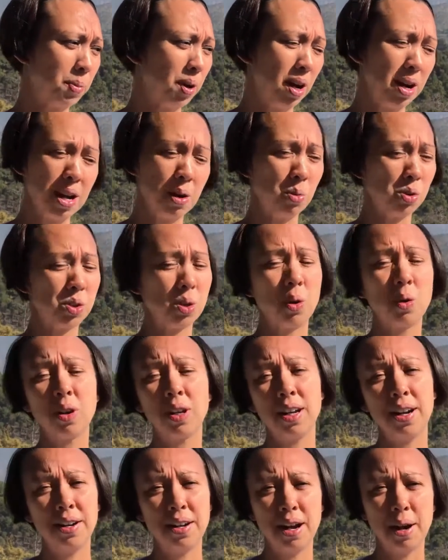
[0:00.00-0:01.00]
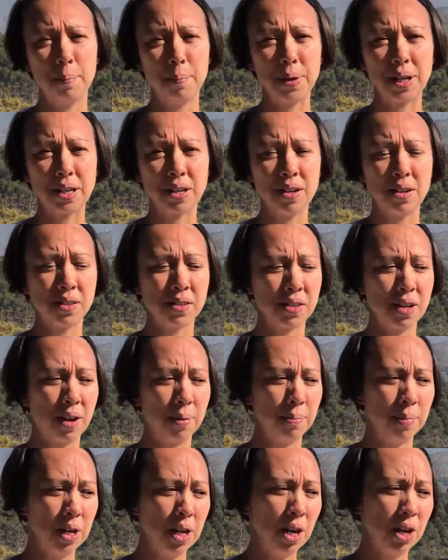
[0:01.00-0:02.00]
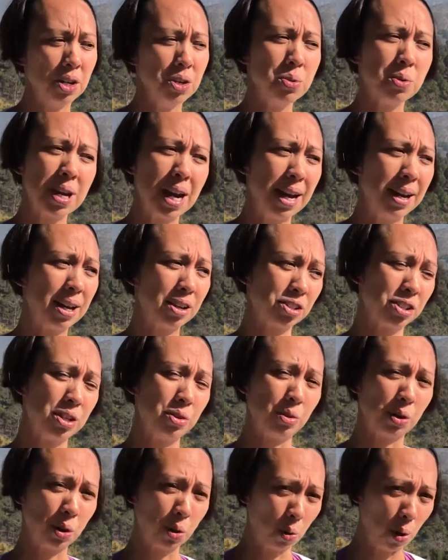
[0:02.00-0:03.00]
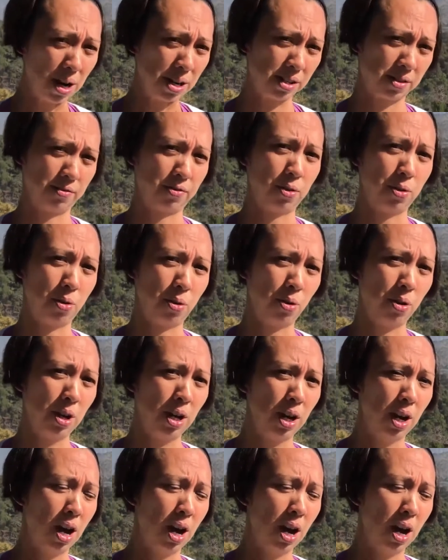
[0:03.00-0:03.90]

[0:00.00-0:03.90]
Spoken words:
but it was all cleared up because you can actually request for